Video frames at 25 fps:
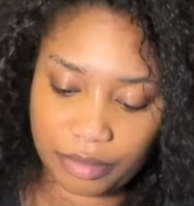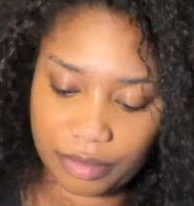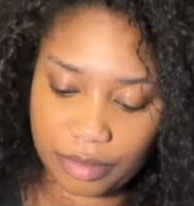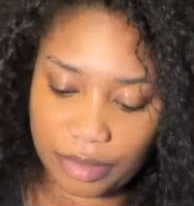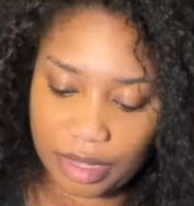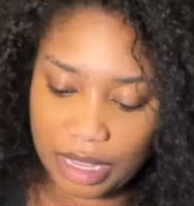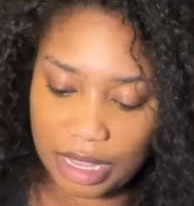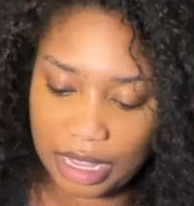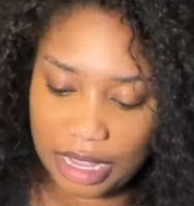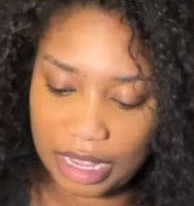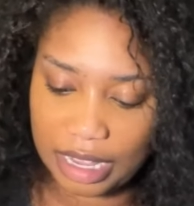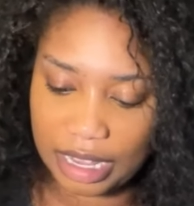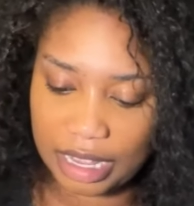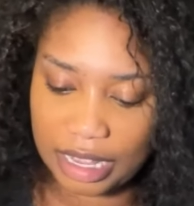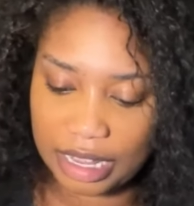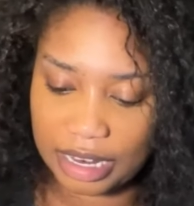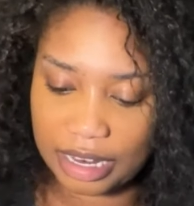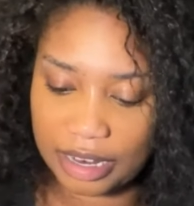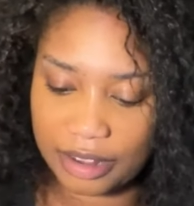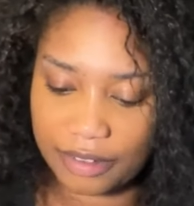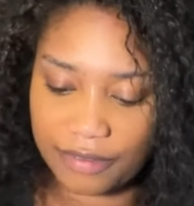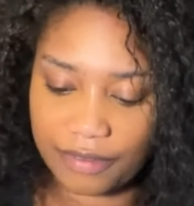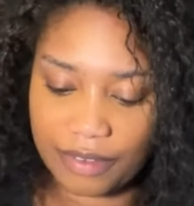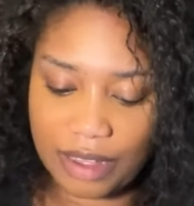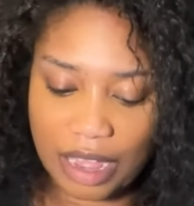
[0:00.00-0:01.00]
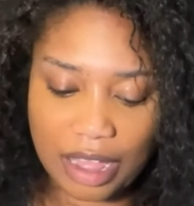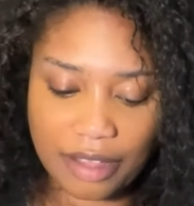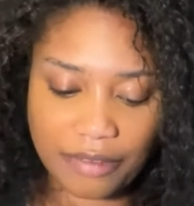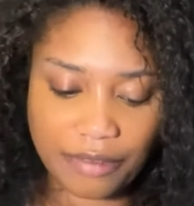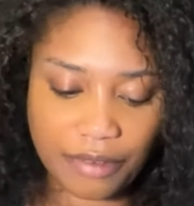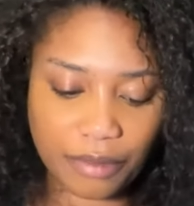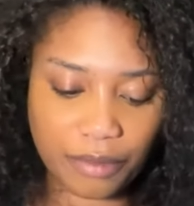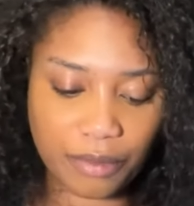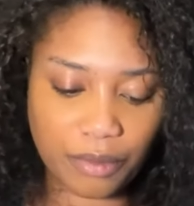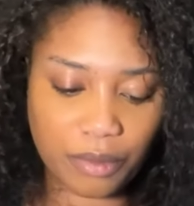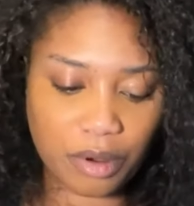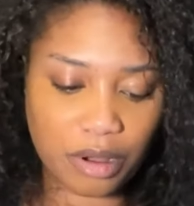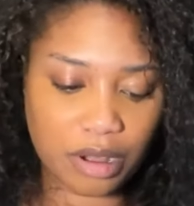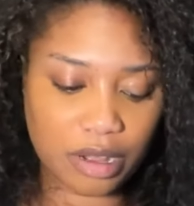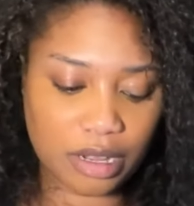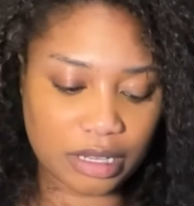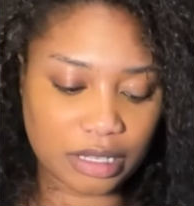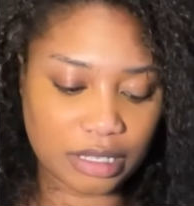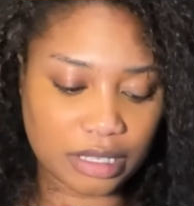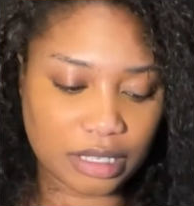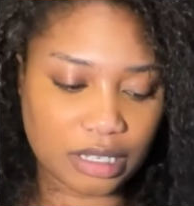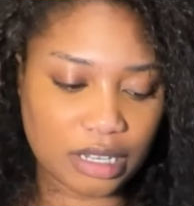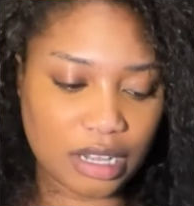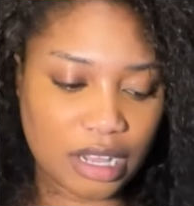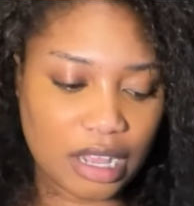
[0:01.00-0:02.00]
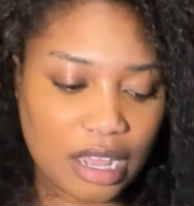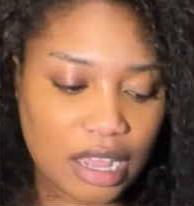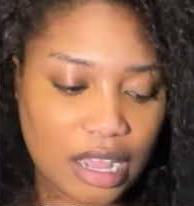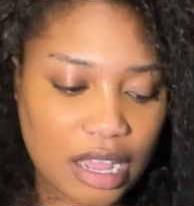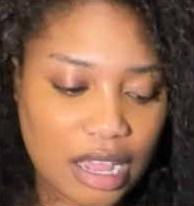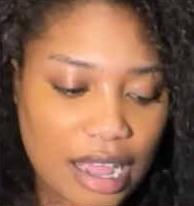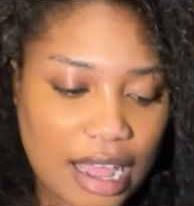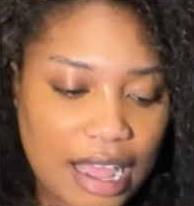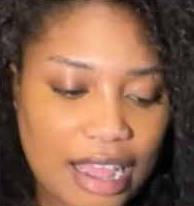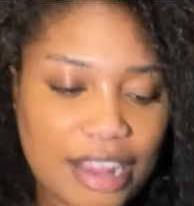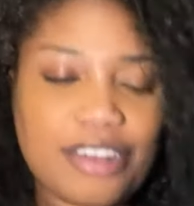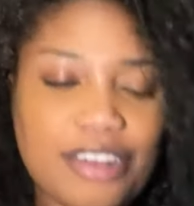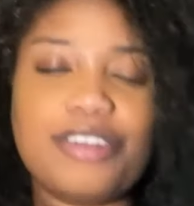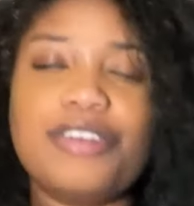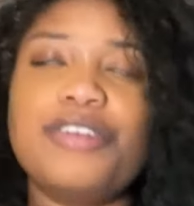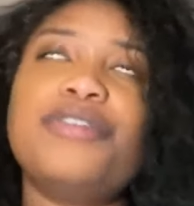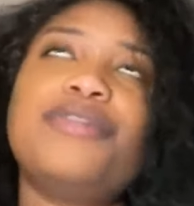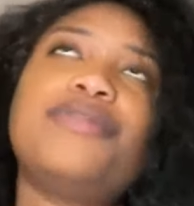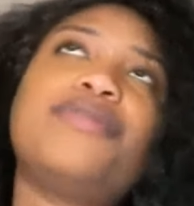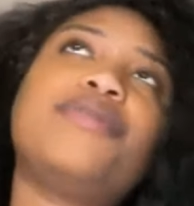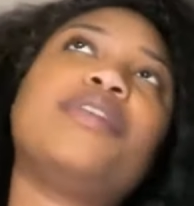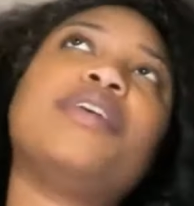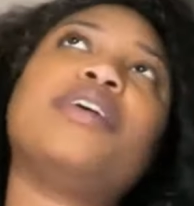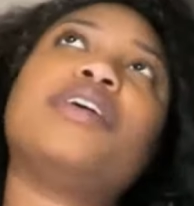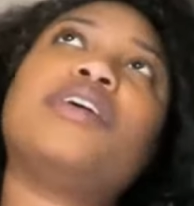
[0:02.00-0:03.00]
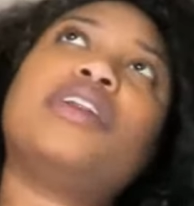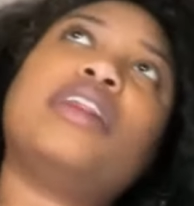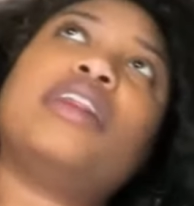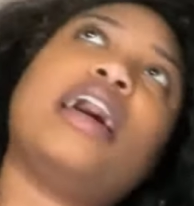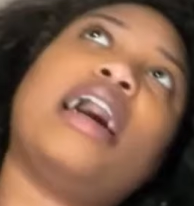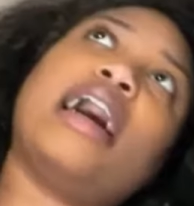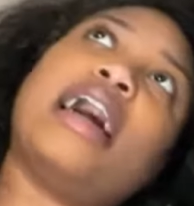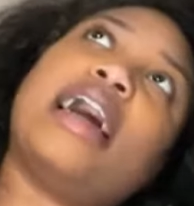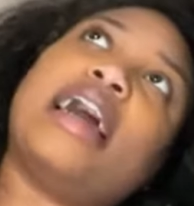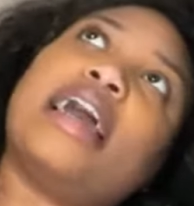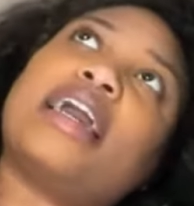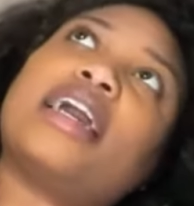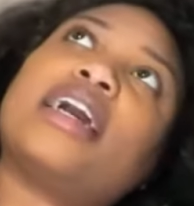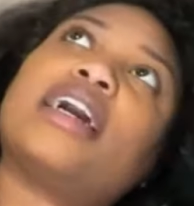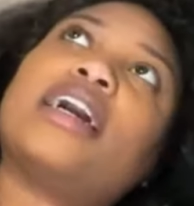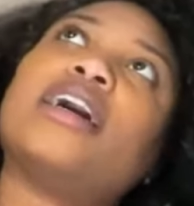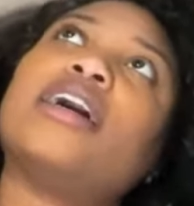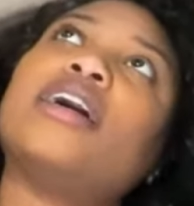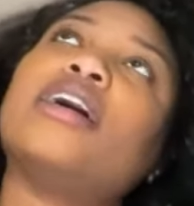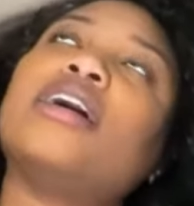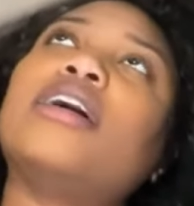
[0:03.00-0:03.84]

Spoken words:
And the Five of Wands. I do feel like